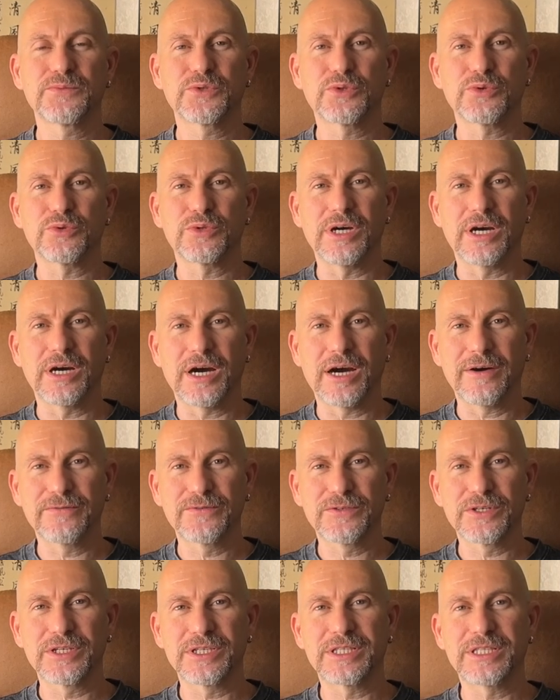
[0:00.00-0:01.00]
to the
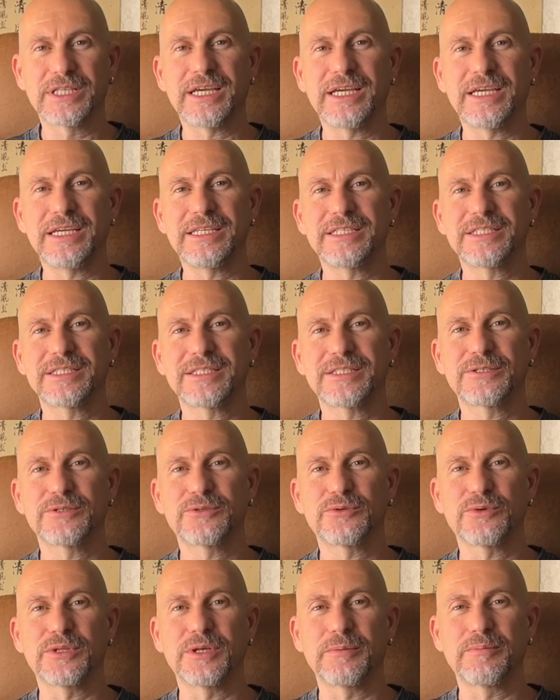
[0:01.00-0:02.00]
aftertaste,
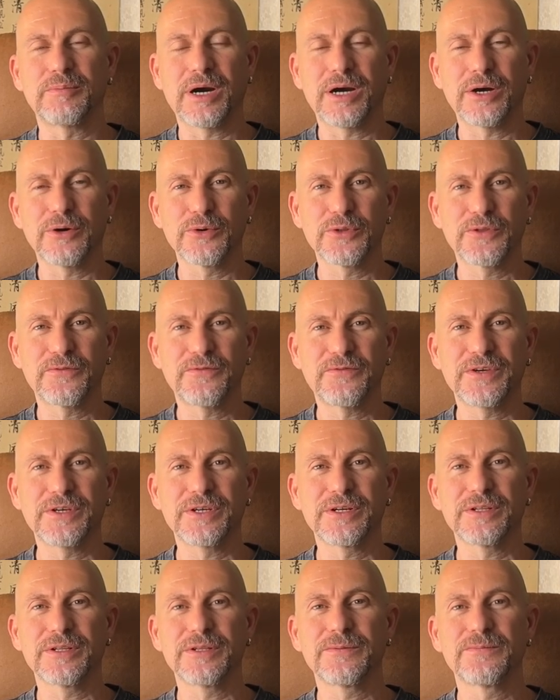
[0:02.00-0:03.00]
to the
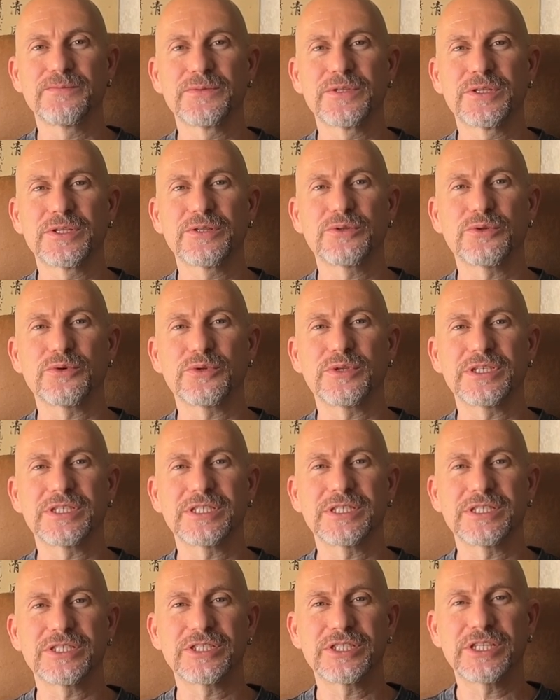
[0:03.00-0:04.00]
mouthfeel, to the
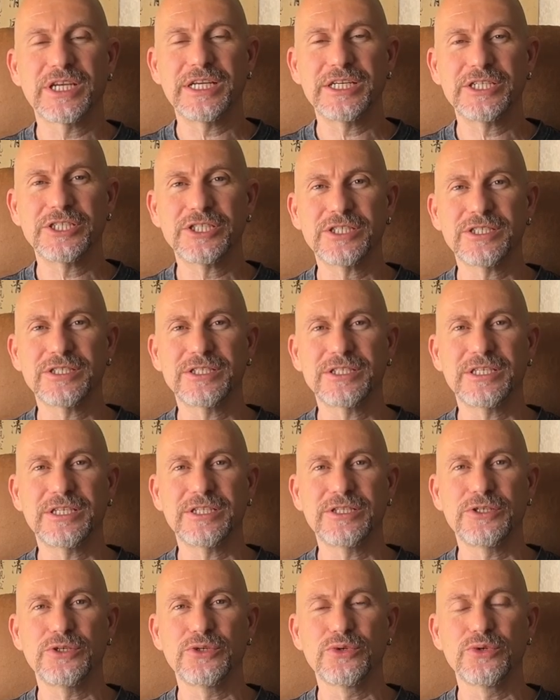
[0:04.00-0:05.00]
sensations
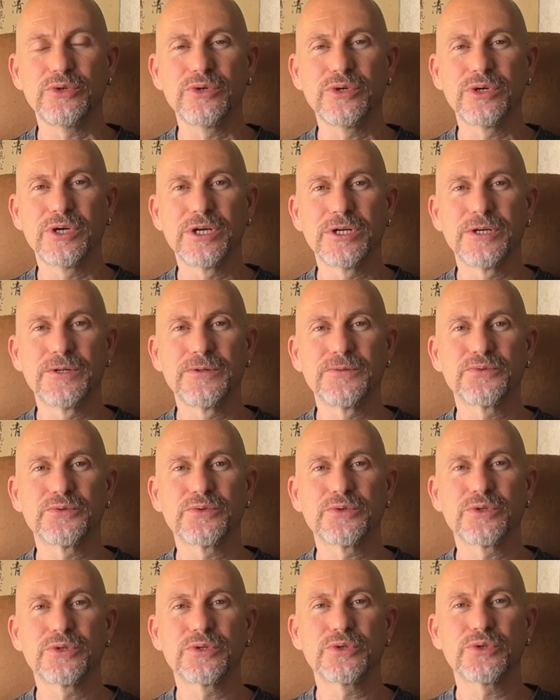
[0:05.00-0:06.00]
in you,
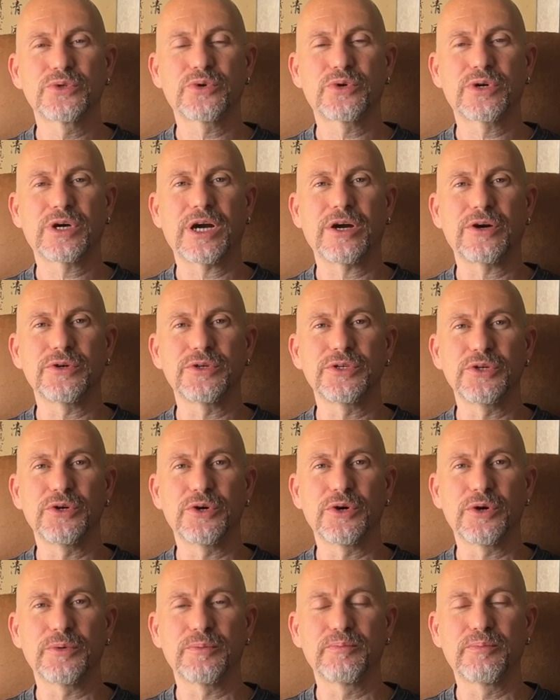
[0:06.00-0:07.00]
to how
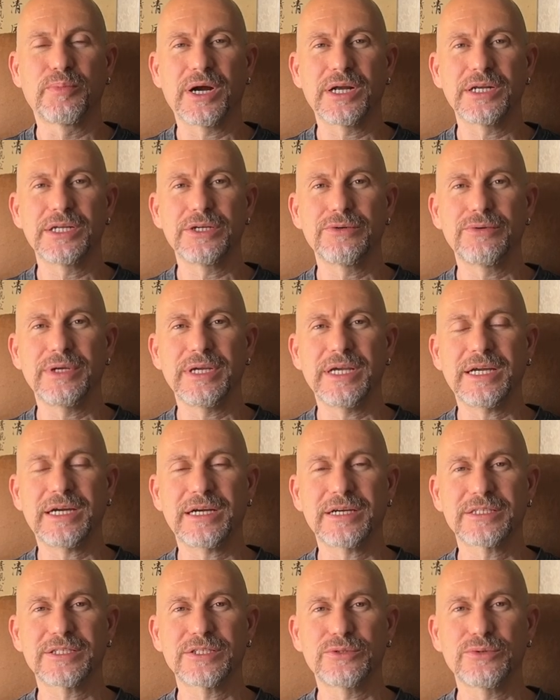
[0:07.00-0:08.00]
your body
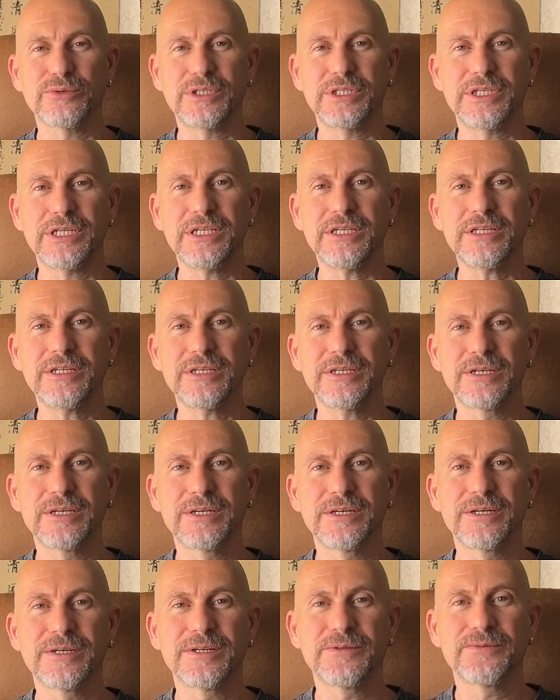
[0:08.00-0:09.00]
reacts to tea,
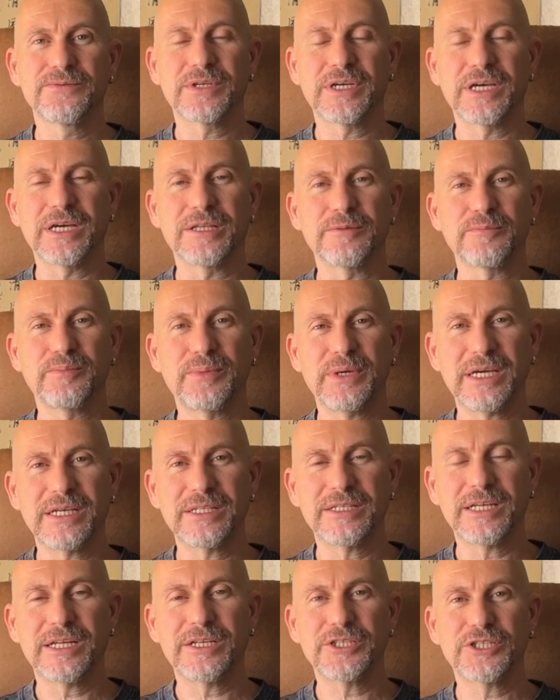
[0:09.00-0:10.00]
and pay
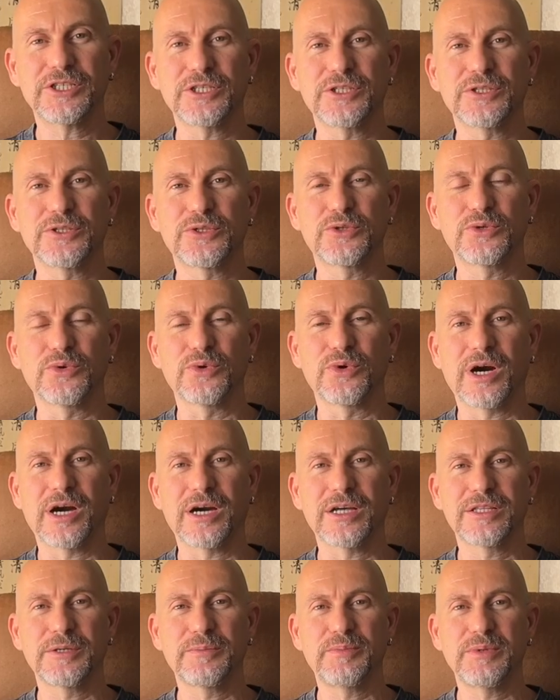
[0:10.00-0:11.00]
attention to
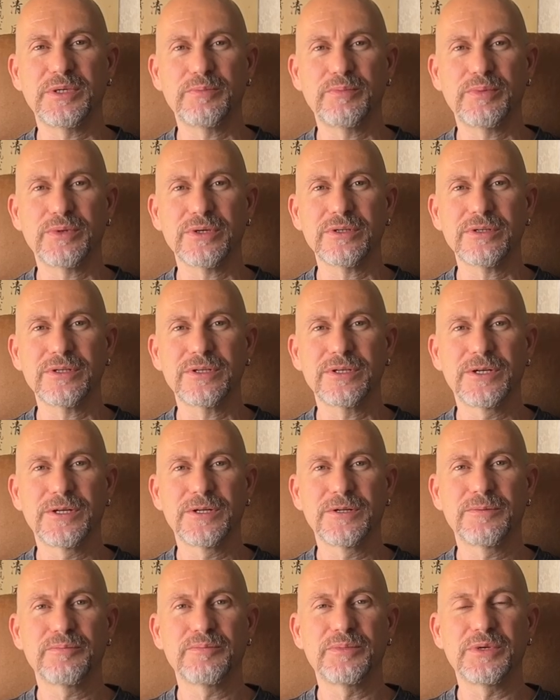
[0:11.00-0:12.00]
other people.
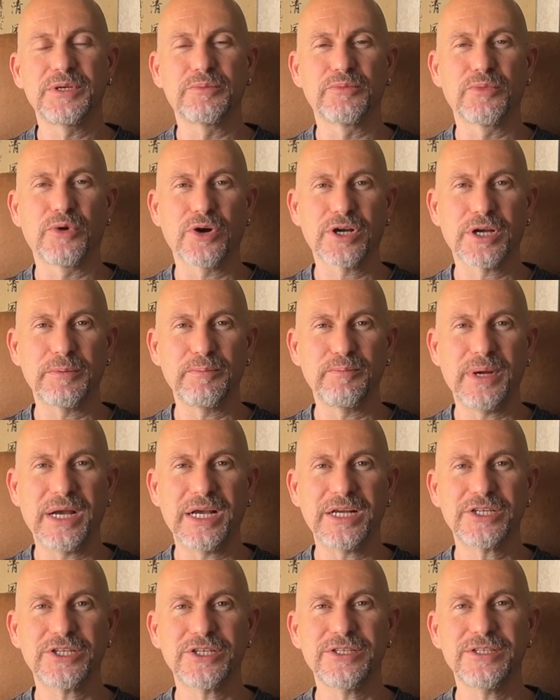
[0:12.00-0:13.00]
Be more
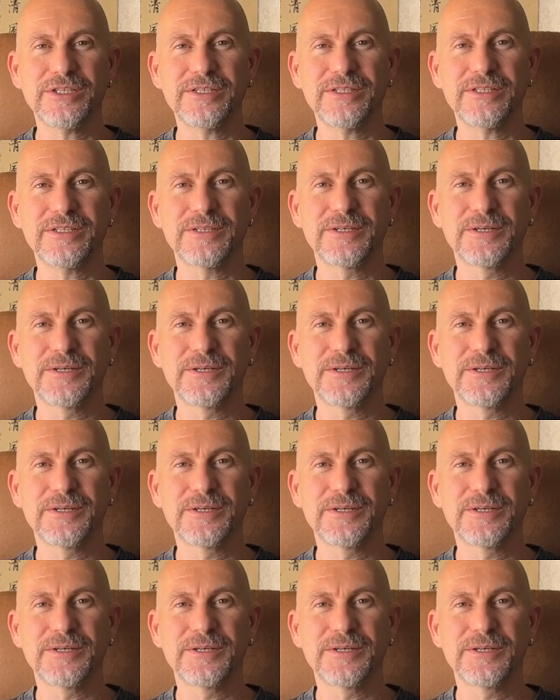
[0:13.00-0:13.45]
compassionate,